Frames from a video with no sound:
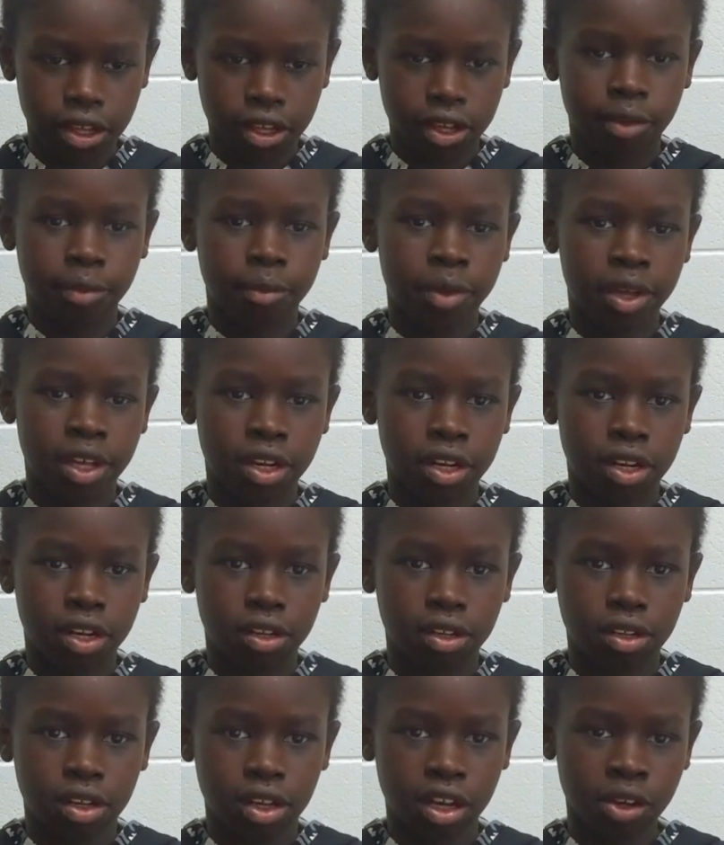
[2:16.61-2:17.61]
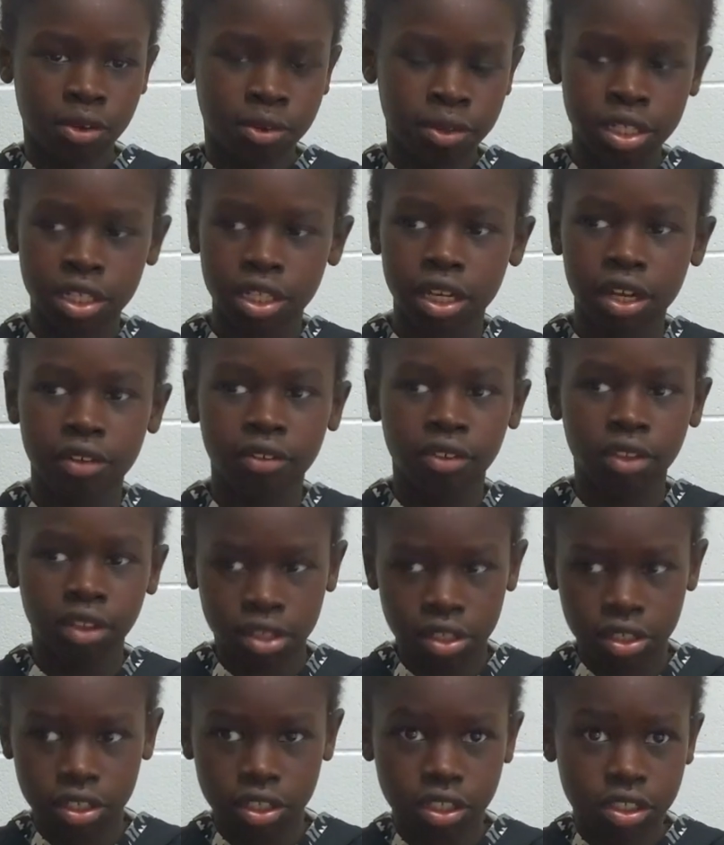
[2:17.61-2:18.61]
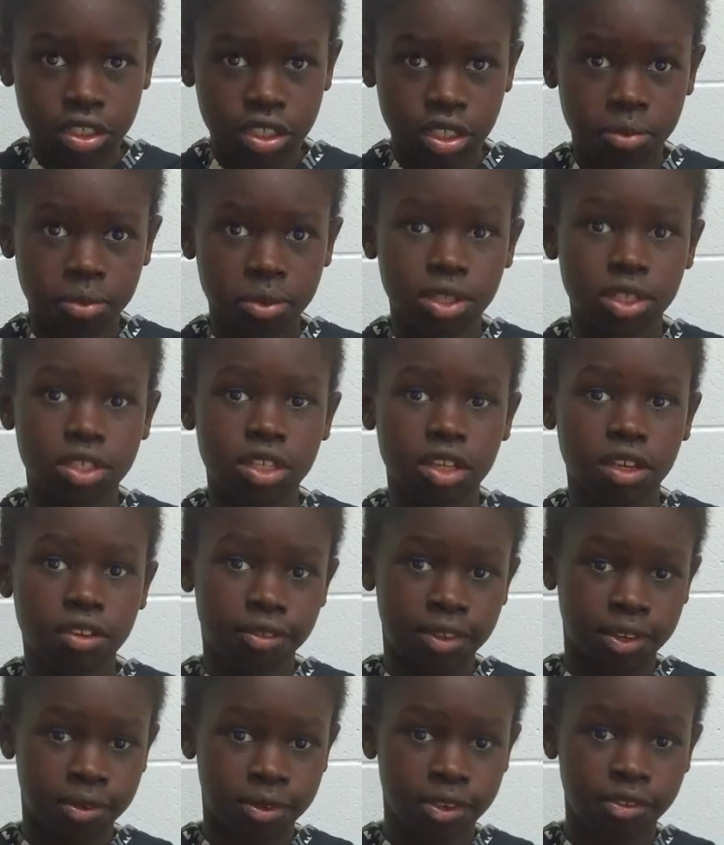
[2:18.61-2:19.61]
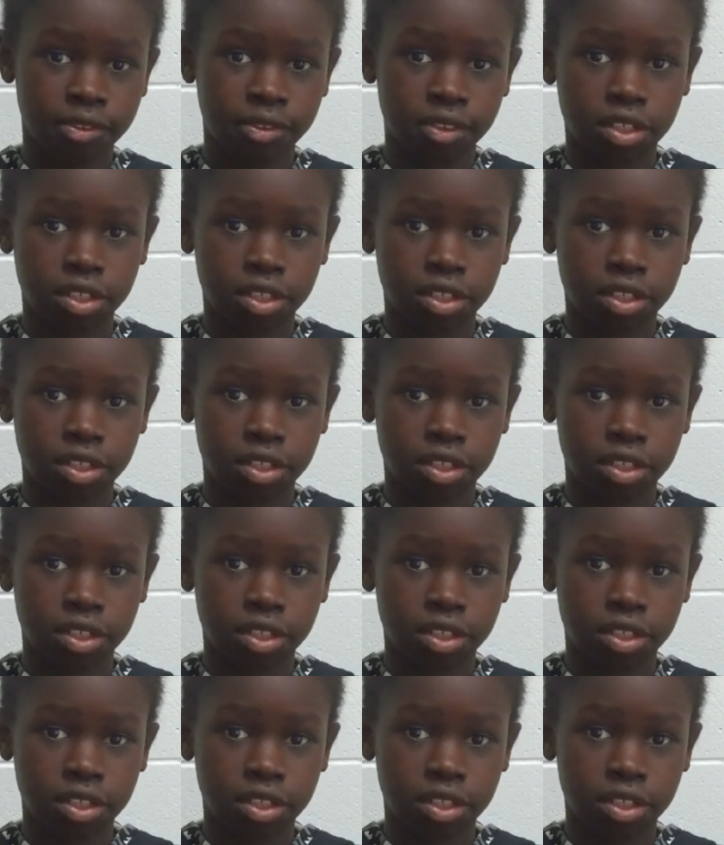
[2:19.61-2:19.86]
I mean, I wouldn't have learned some of the stuff I would have